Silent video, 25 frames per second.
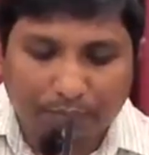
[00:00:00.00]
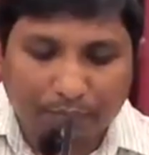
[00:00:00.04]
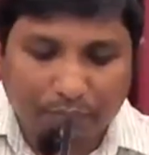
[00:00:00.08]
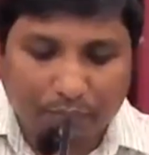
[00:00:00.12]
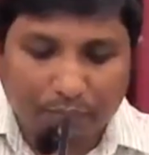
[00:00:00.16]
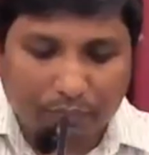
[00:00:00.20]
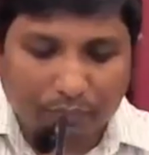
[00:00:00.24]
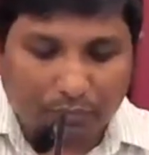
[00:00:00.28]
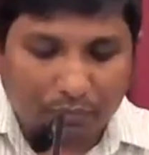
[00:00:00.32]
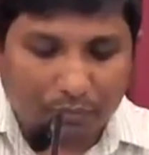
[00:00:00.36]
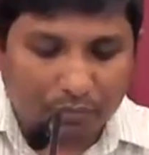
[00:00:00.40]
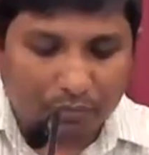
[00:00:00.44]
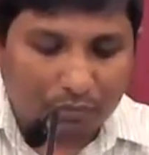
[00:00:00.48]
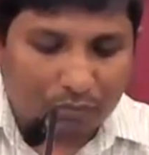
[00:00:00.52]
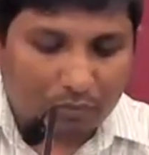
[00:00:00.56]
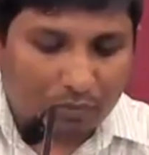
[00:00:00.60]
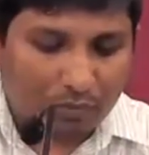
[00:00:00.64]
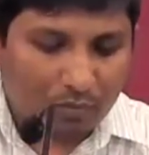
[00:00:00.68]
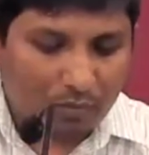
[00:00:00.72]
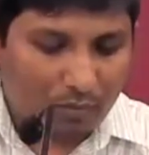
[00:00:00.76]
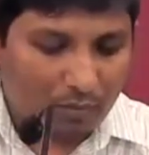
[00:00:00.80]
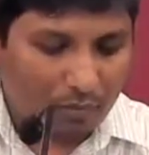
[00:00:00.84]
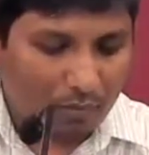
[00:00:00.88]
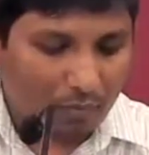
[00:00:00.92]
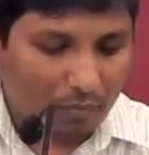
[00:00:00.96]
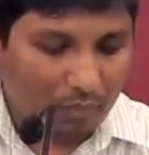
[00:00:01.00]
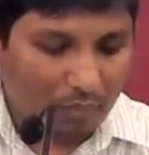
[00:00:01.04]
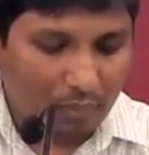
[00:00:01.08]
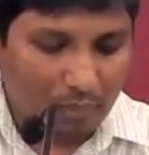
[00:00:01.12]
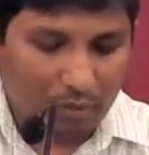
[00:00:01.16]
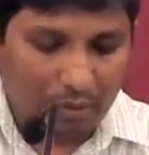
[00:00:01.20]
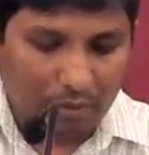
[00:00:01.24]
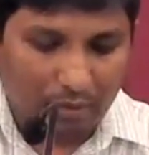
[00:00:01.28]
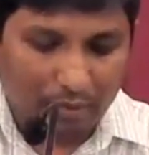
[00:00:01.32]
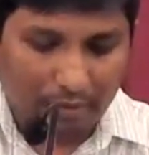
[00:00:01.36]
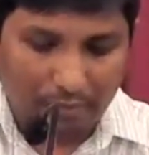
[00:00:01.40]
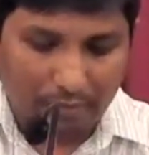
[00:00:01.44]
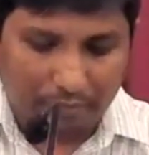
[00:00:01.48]

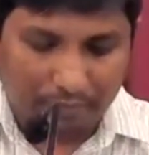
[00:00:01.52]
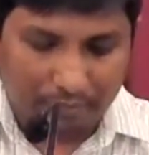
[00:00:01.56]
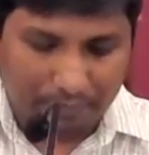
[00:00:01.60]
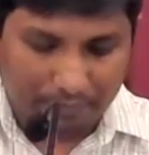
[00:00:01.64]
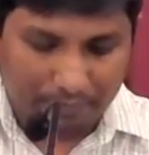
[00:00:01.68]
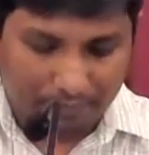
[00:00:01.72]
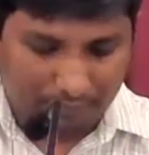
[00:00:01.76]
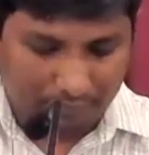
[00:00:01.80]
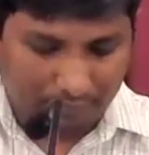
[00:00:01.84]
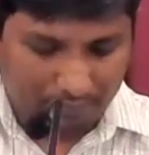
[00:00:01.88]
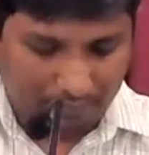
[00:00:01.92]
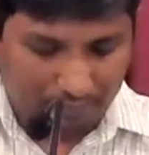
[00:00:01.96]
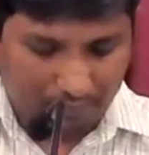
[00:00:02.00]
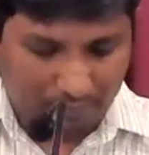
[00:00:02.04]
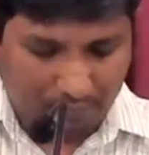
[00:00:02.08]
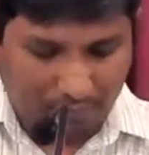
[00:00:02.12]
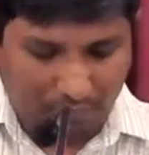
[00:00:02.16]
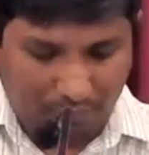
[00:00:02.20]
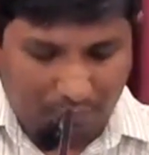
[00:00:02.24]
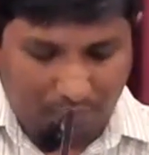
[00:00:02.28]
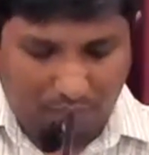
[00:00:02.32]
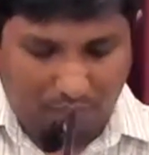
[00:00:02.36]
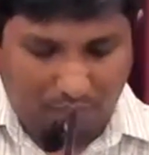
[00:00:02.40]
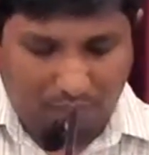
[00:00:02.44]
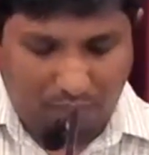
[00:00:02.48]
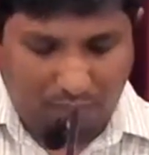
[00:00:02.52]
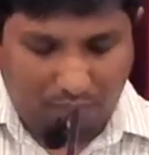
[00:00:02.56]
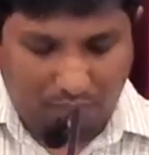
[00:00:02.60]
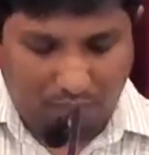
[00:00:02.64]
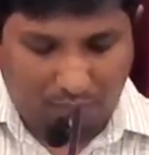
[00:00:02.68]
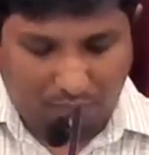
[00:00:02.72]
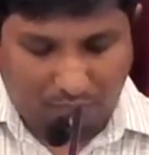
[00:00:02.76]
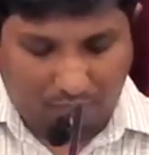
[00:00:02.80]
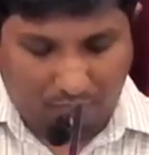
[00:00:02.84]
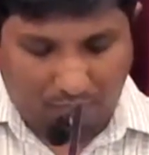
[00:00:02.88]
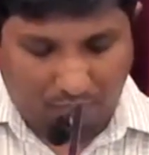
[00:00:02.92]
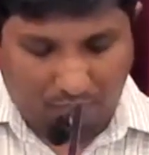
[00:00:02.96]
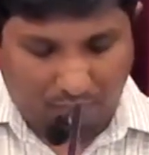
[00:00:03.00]

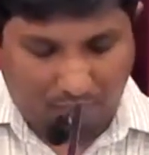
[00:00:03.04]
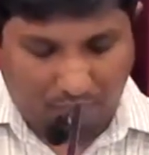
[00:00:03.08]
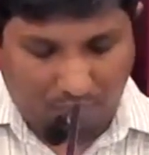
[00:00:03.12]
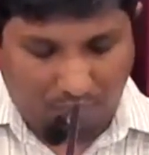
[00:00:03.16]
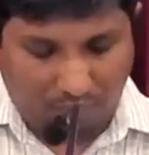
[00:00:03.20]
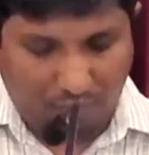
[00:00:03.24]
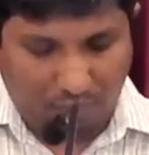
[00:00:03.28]
[no speech]